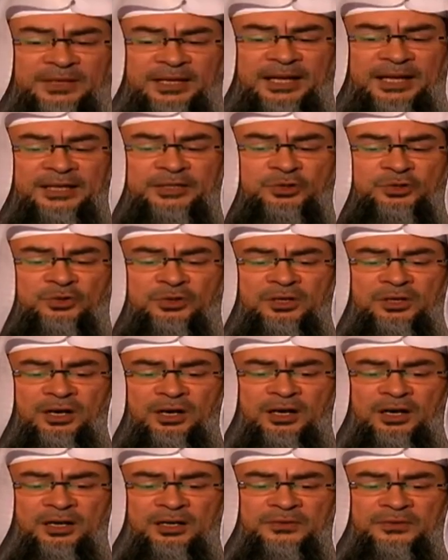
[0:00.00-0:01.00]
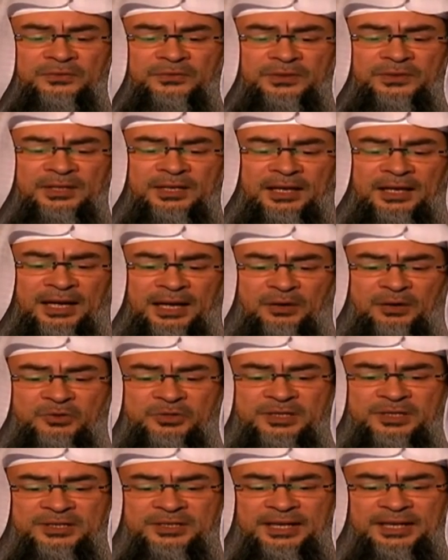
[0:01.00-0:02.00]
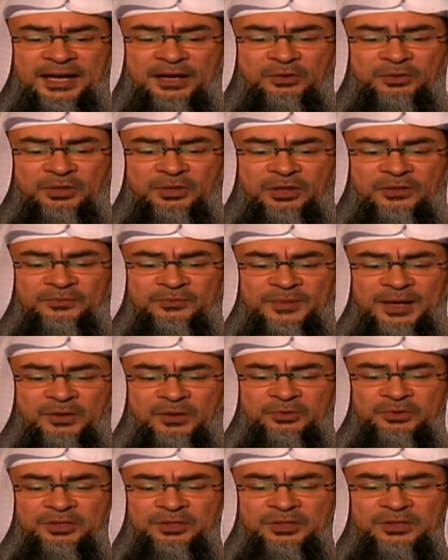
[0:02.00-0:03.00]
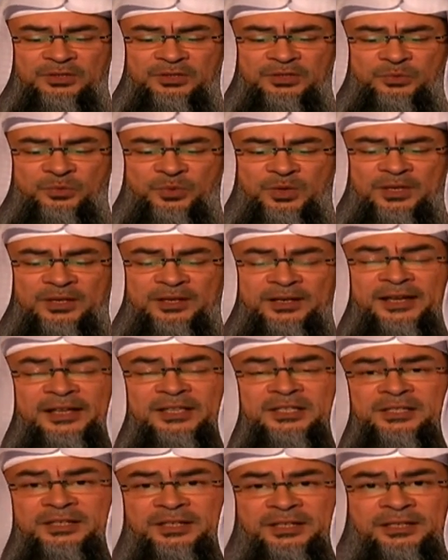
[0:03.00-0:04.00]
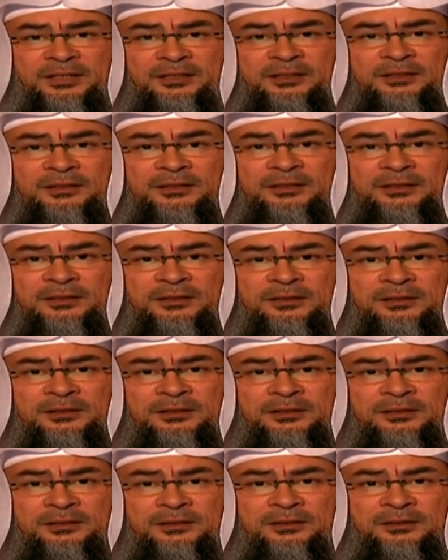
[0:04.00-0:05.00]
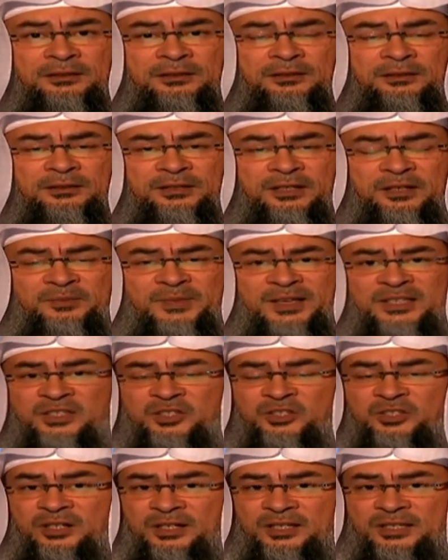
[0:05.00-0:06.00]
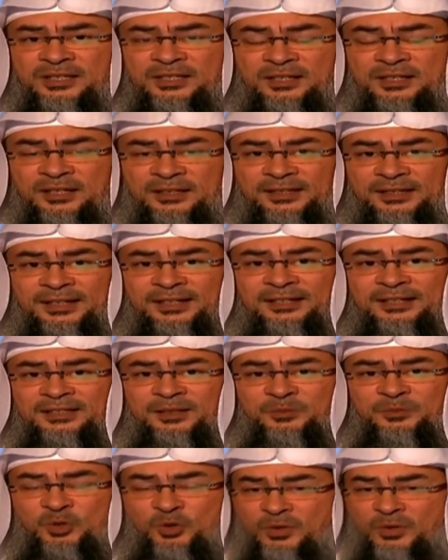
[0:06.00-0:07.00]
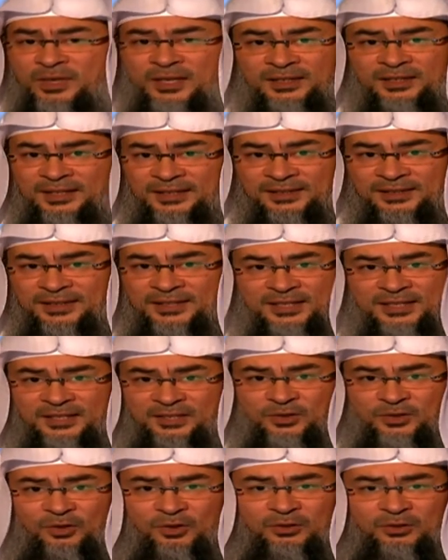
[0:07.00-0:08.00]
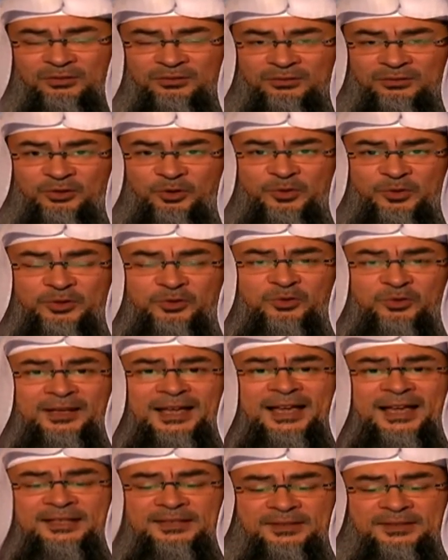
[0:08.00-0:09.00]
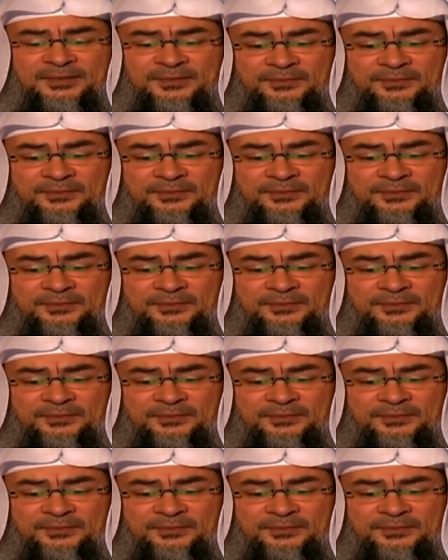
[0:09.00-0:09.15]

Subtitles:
and you carve houses out of mountains with great skill? Their messenger is telling them, do you think that this is all going to last?